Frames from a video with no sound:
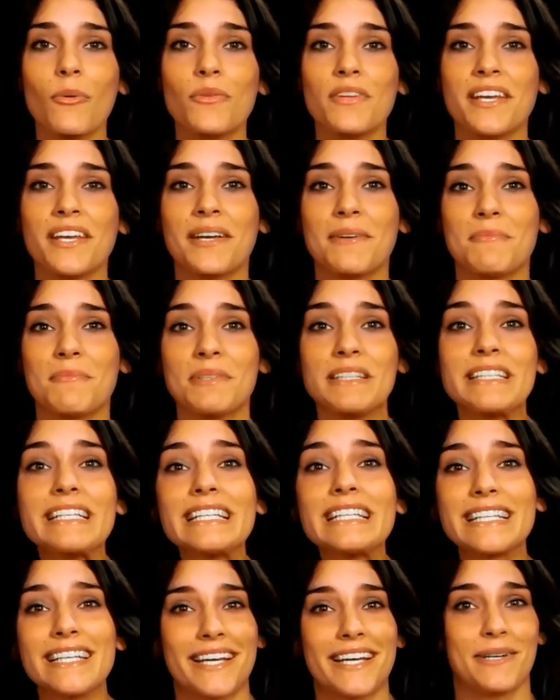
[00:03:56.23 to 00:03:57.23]
only
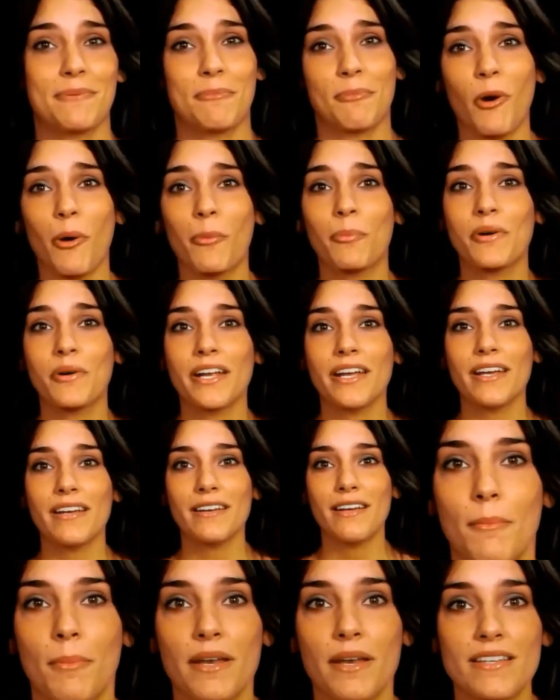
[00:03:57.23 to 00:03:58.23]
completely inappropriate,